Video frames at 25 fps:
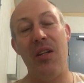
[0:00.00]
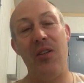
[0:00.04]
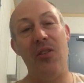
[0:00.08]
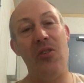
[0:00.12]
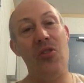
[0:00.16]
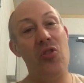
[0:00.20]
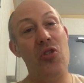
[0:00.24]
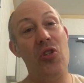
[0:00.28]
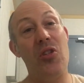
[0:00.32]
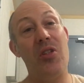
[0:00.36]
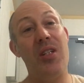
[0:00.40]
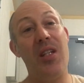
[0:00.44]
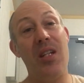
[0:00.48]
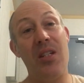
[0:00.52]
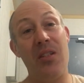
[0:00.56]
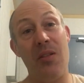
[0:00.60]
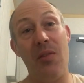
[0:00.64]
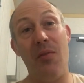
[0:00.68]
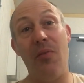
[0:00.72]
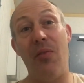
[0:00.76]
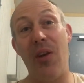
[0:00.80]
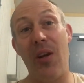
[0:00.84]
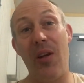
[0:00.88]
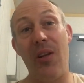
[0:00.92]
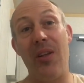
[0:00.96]
New Jersey has
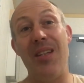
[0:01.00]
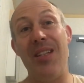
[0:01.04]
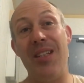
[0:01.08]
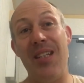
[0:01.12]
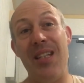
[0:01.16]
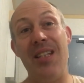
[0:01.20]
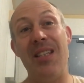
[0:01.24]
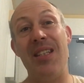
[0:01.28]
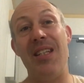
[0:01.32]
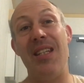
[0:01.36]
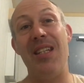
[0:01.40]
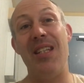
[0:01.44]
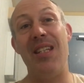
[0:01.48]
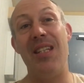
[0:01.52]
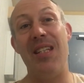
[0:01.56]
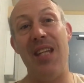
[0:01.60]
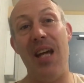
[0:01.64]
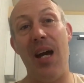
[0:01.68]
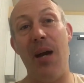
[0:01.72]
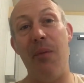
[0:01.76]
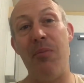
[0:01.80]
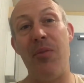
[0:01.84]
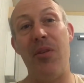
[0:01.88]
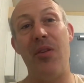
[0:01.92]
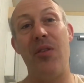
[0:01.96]
some fairly decent
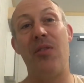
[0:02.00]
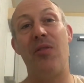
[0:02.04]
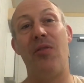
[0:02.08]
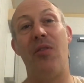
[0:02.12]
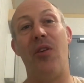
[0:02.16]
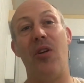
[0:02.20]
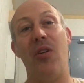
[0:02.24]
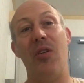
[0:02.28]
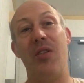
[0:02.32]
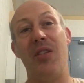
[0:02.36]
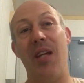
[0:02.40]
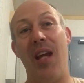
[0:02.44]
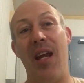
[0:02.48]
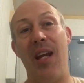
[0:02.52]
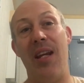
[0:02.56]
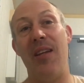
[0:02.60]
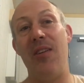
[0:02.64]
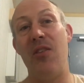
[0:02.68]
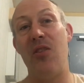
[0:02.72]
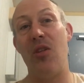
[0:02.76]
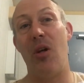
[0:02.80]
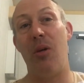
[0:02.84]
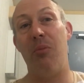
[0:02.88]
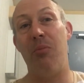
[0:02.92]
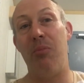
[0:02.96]
depth as far as
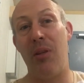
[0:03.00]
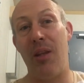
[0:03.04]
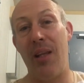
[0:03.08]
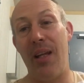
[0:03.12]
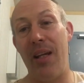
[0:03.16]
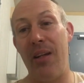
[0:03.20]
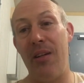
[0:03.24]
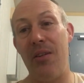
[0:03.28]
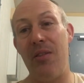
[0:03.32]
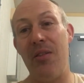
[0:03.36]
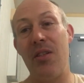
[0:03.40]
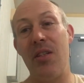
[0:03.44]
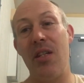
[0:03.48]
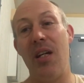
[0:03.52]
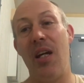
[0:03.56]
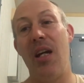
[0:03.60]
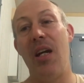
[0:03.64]
NHL players,